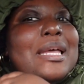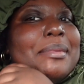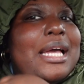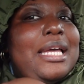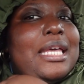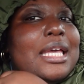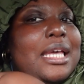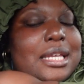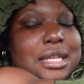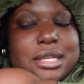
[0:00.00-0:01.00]
maybe i
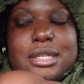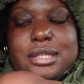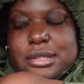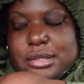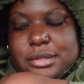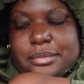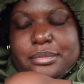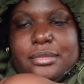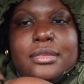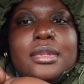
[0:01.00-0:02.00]
can
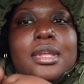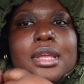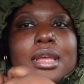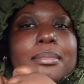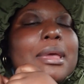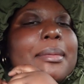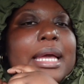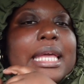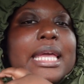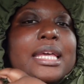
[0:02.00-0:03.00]
Maybe
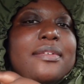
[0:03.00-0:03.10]
I can not